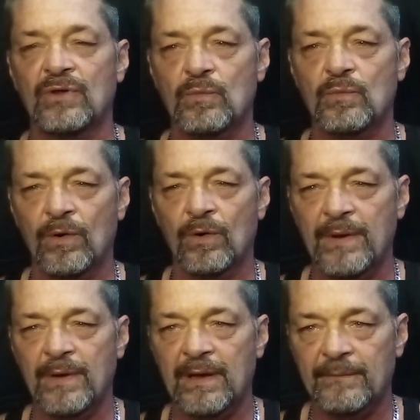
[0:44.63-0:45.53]
talk
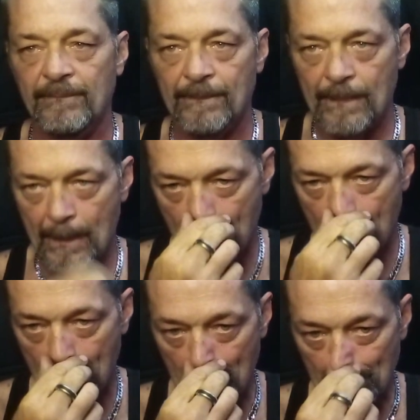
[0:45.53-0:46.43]
more about
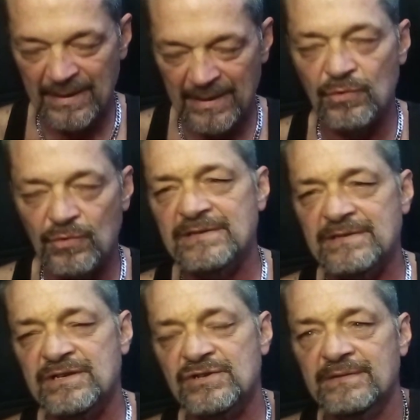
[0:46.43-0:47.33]
my
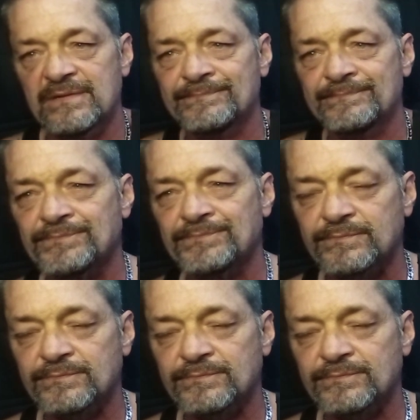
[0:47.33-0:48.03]
transition